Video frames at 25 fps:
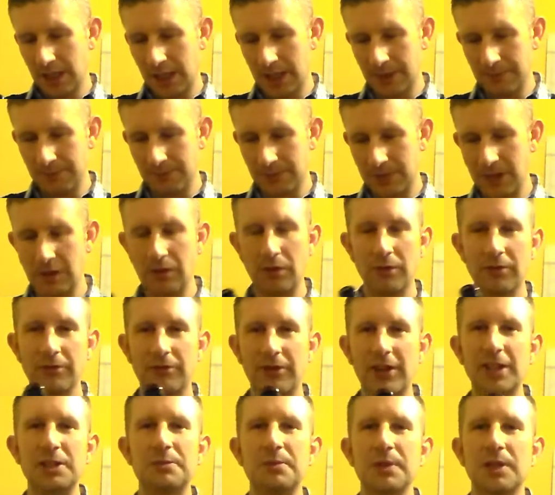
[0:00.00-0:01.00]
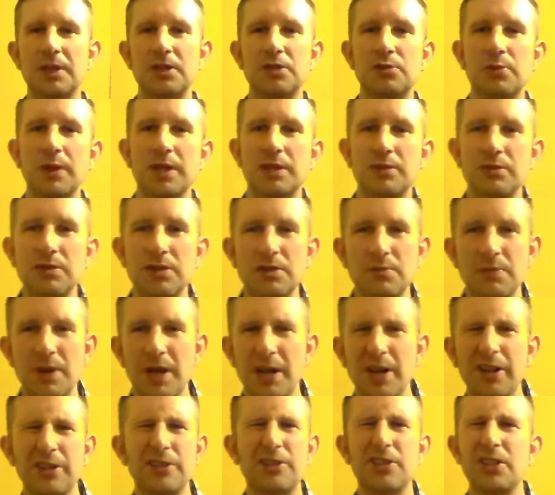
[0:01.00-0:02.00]
they're on Facebook and Twitter as
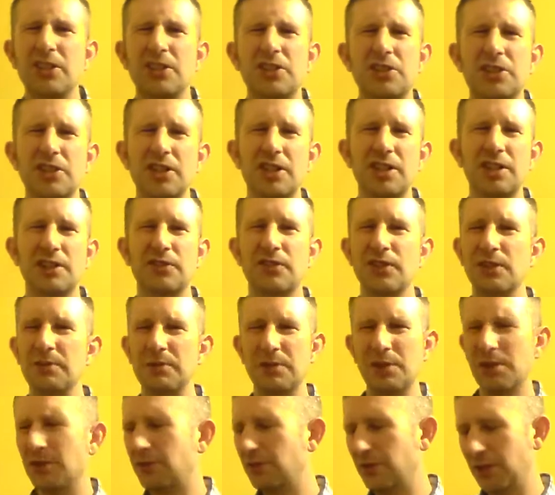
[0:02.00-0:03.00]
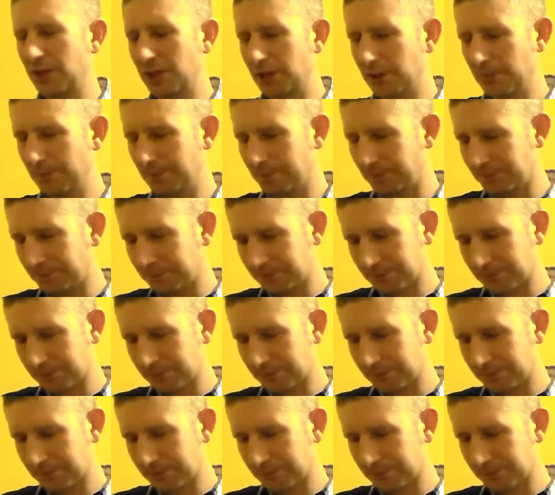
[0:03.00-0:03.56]
well. Just search for them, you'll find them.